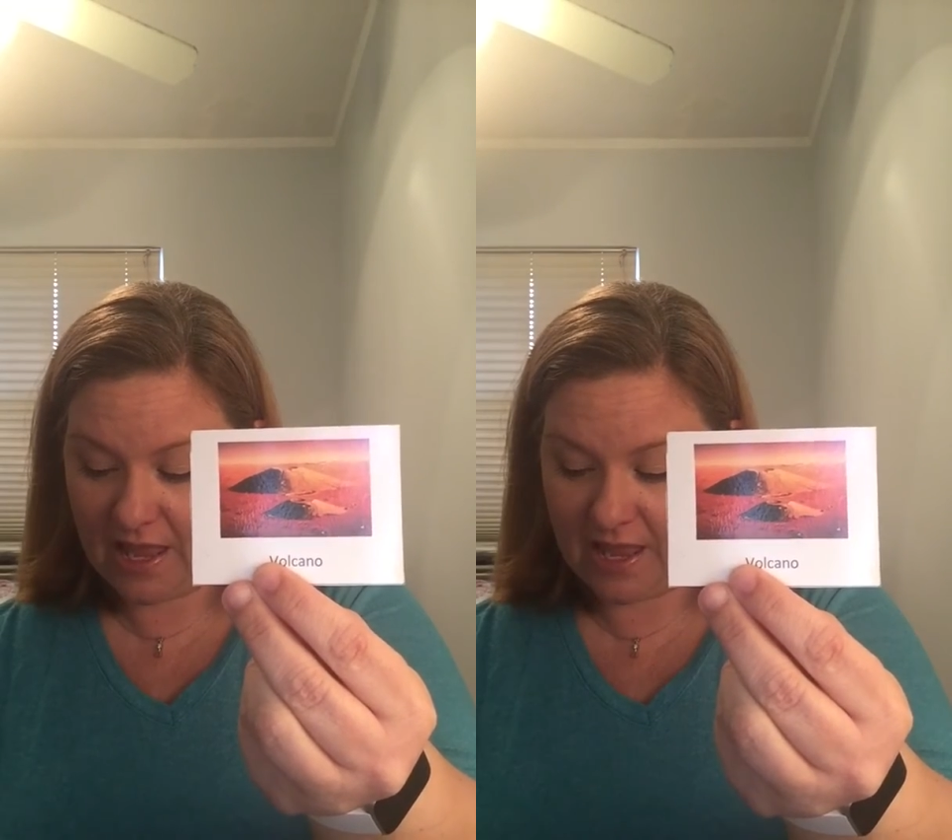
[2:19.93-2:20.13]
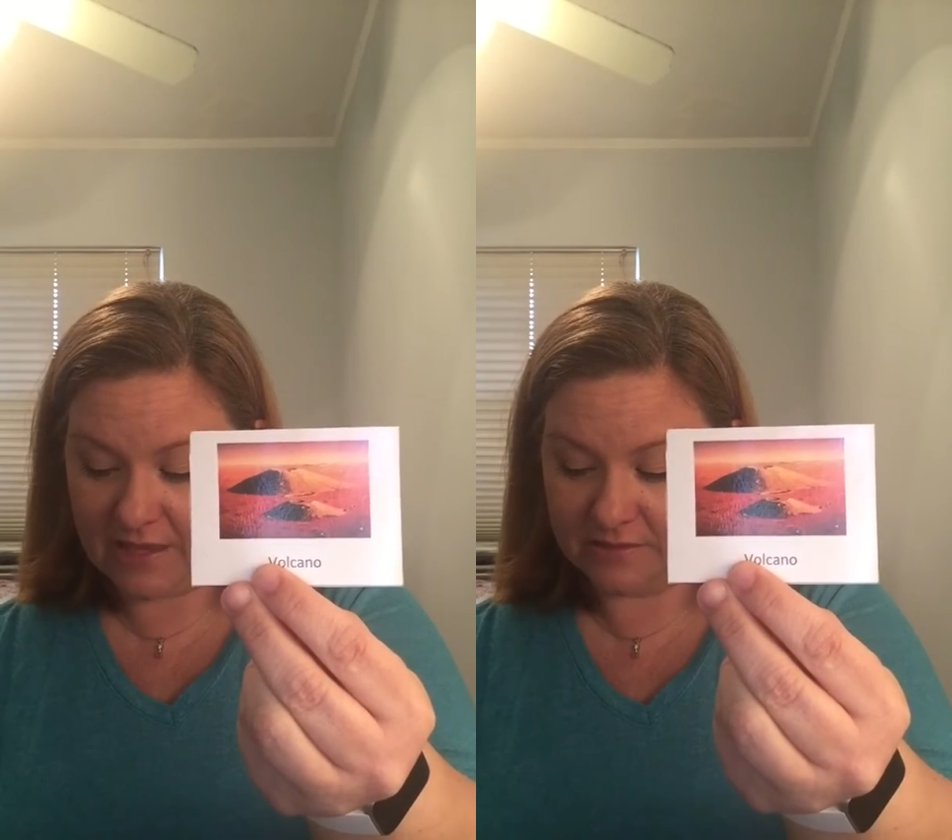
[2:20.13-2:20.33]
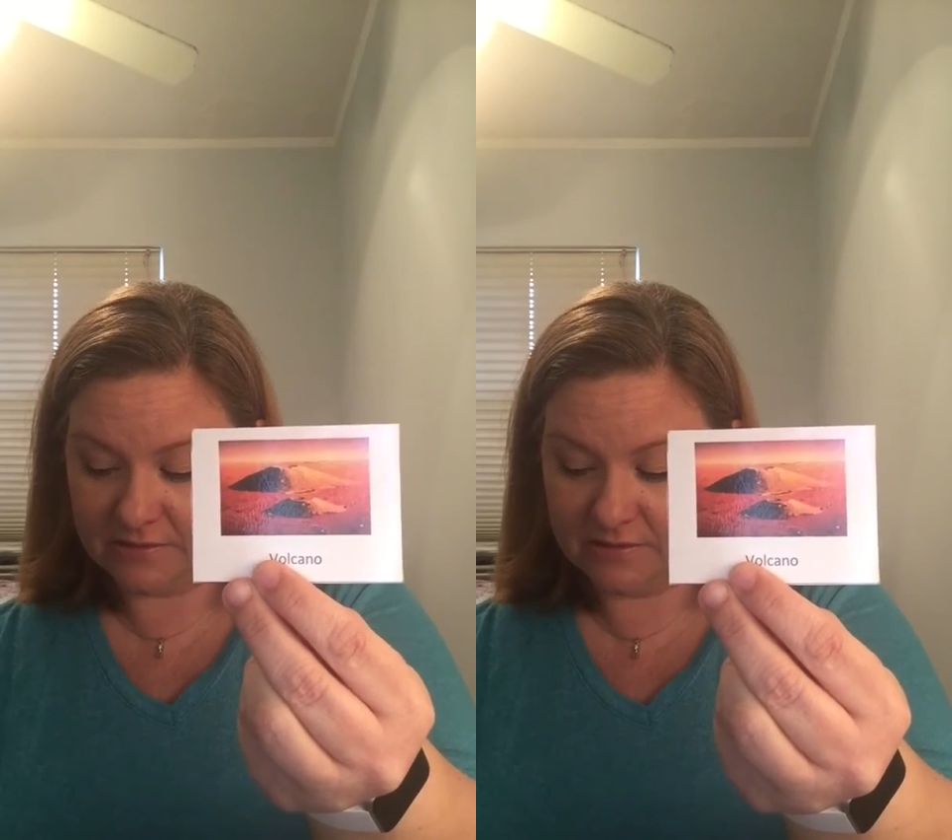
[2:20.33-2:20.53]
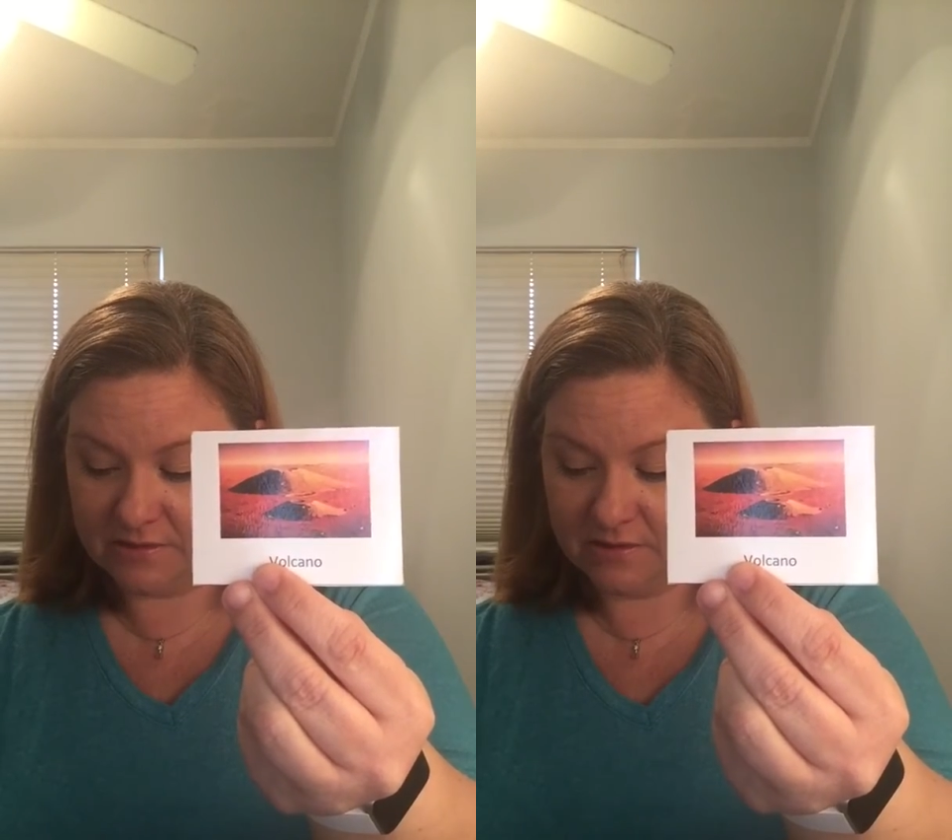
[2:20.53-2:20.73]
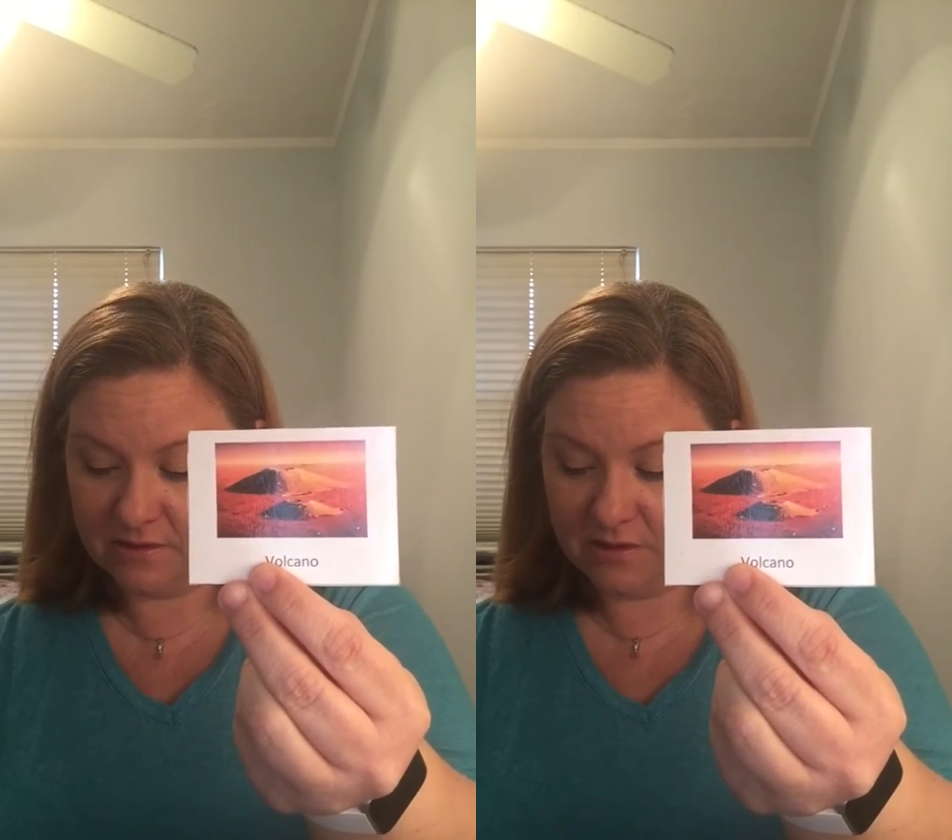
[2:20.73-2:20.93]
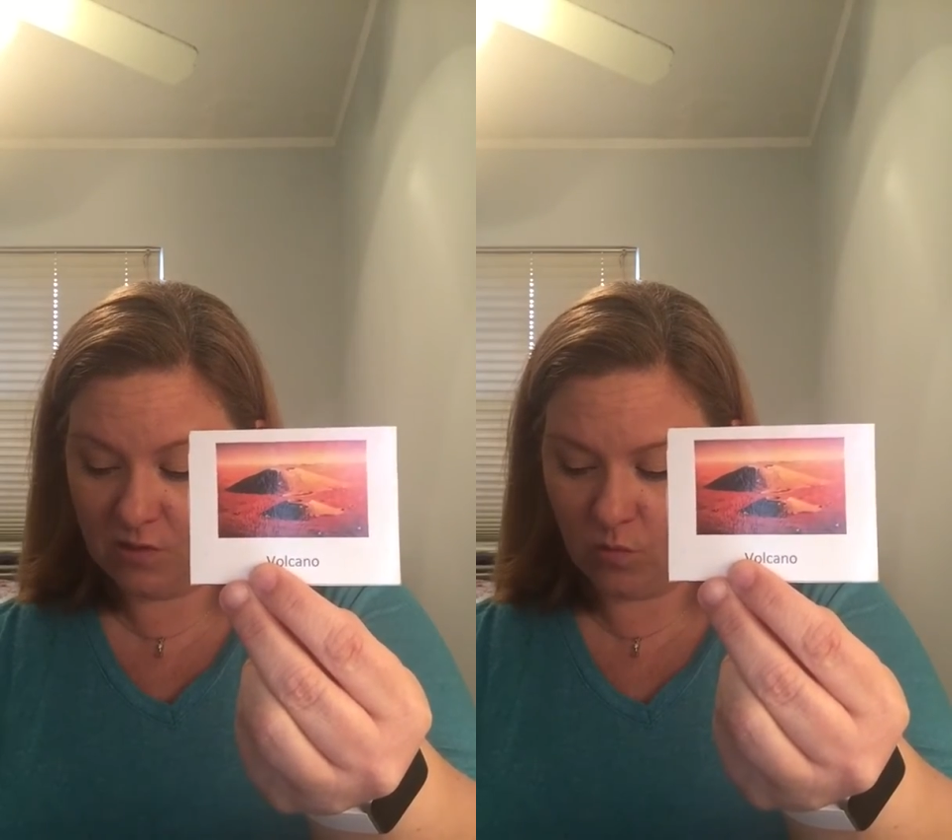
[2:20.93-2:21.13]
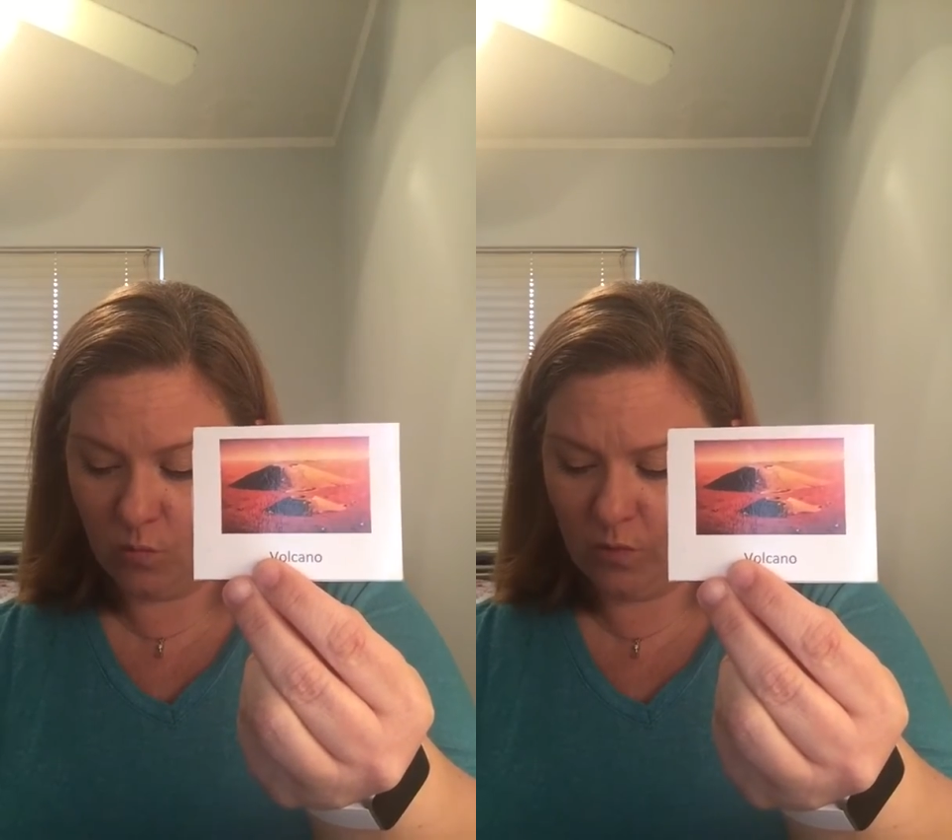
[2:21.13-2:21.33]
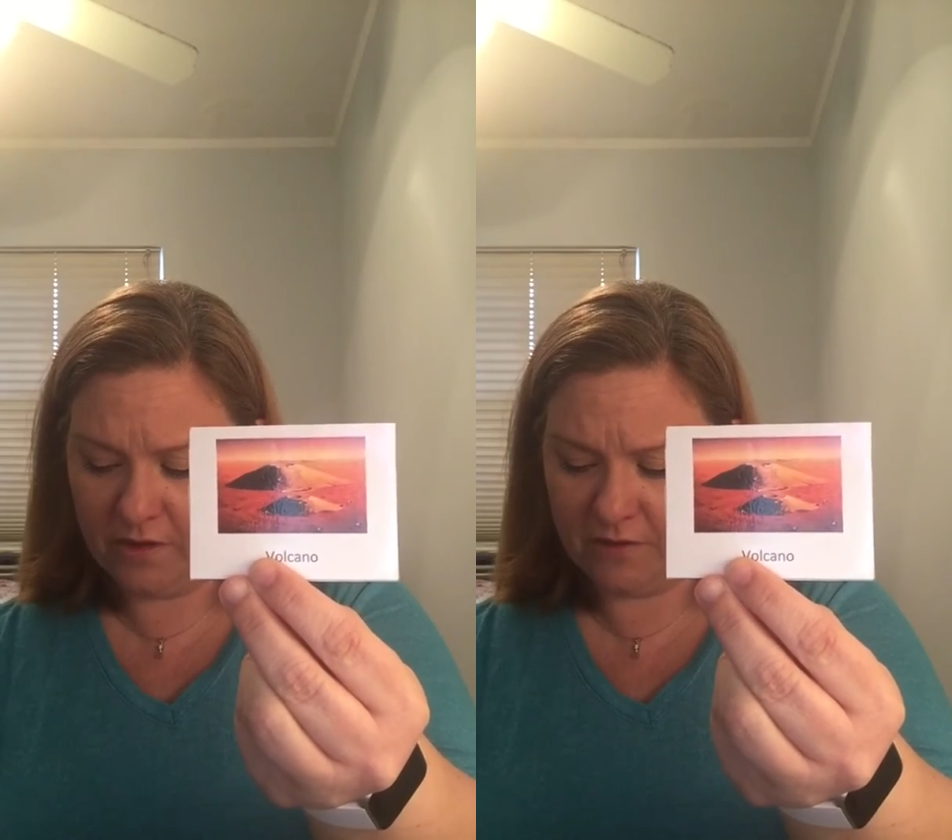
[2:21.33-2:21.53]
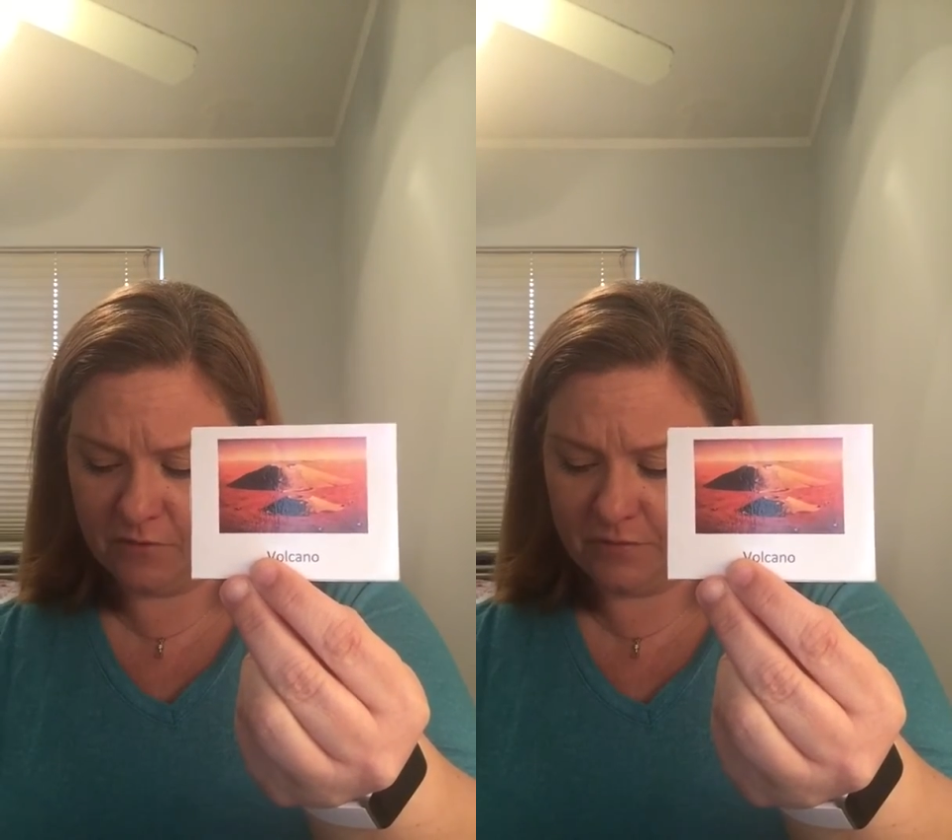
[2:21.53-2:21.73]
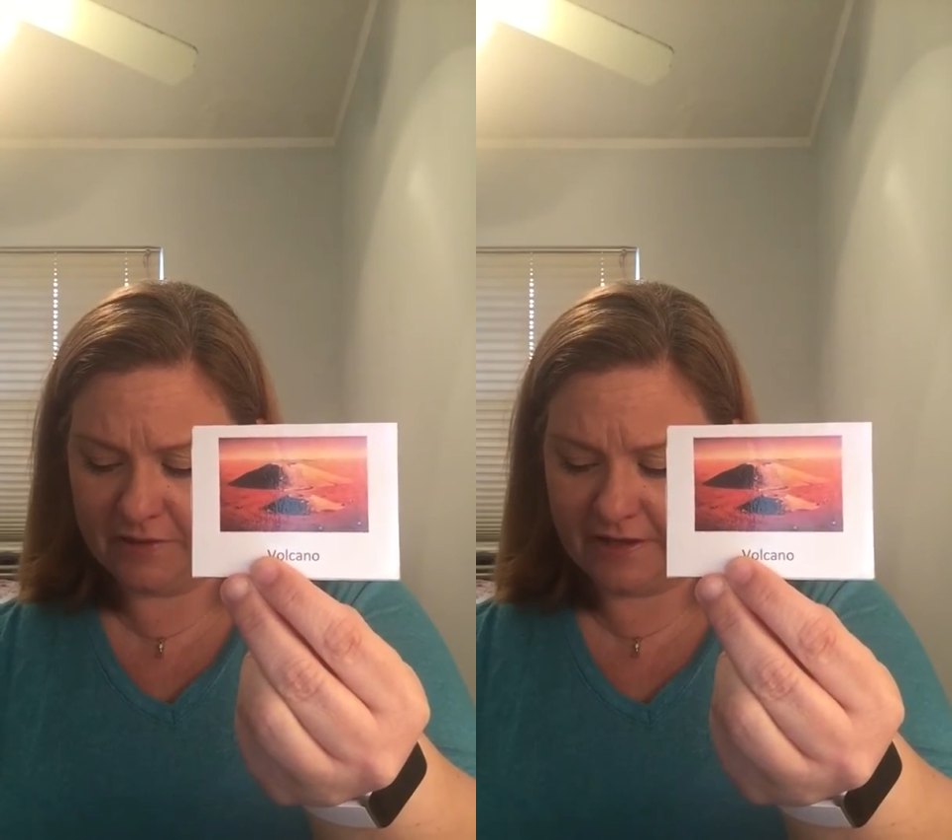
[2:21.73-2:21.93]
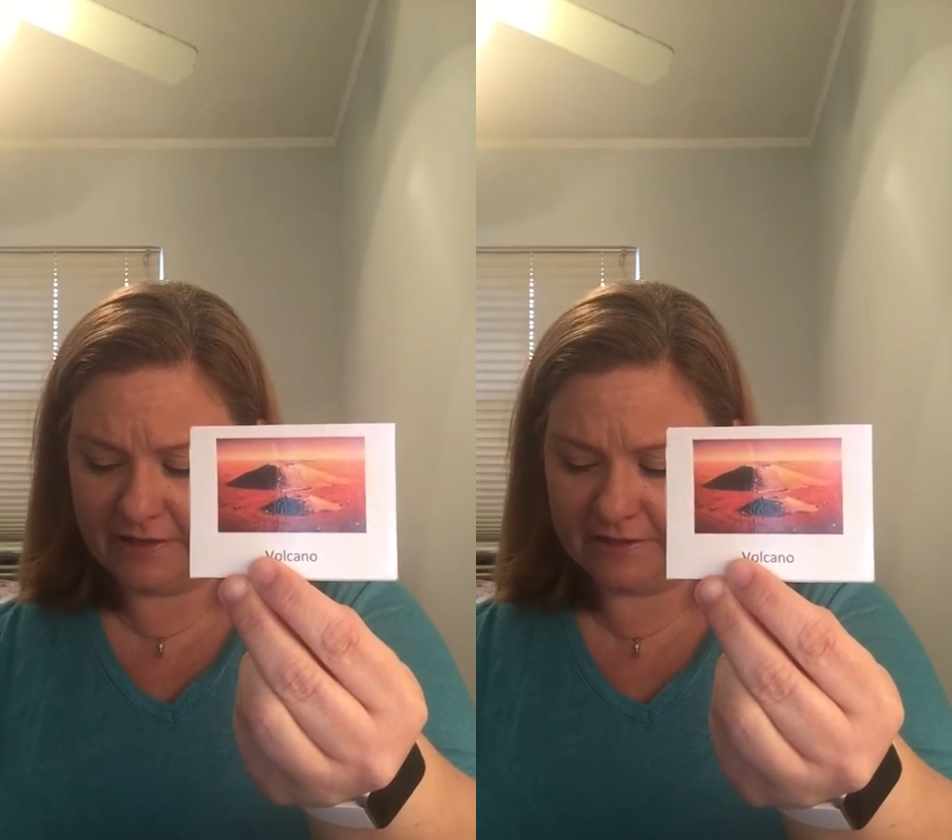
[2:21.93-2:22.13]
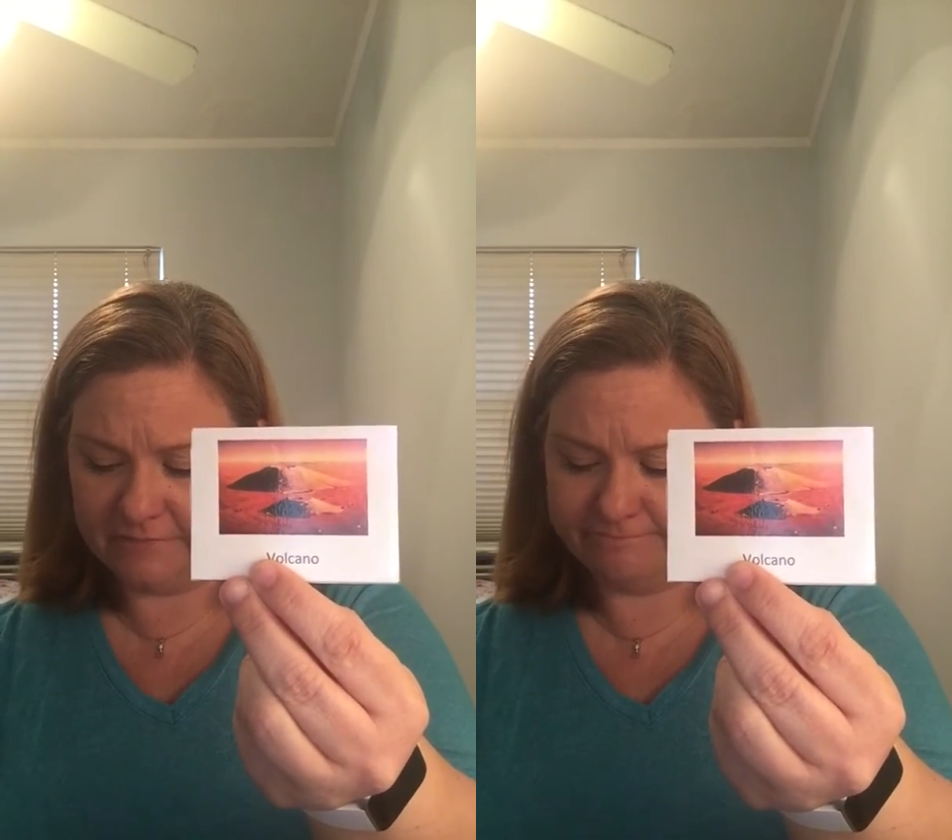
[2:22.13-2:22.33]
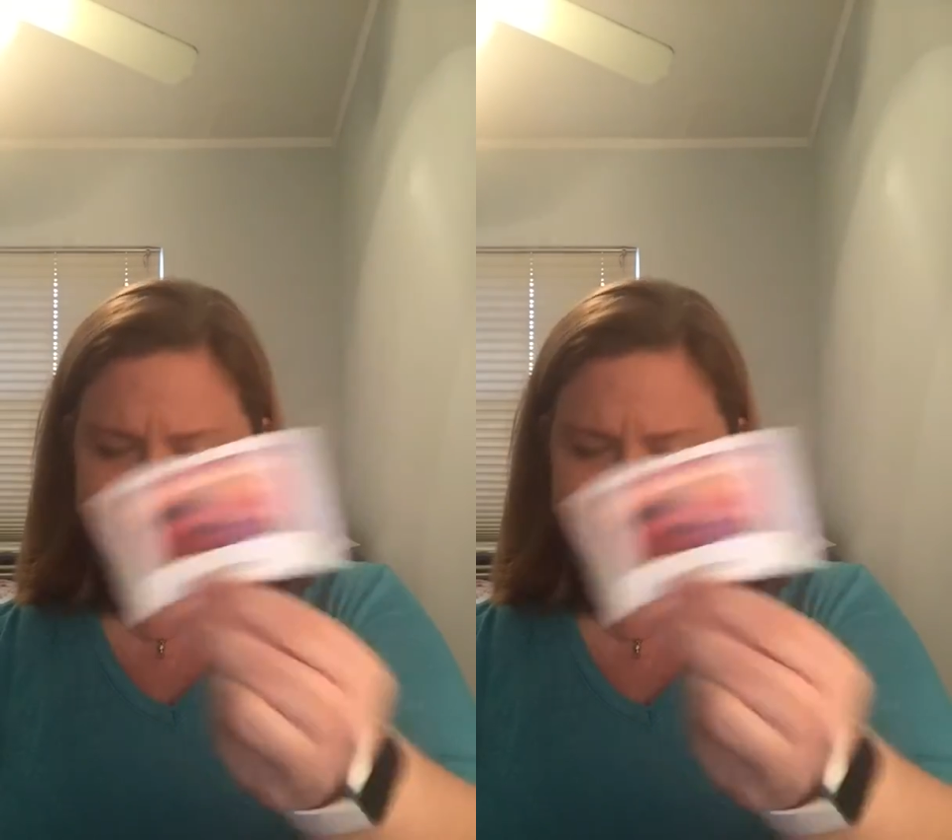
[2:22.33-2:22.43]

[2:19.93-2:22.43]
and one other planet,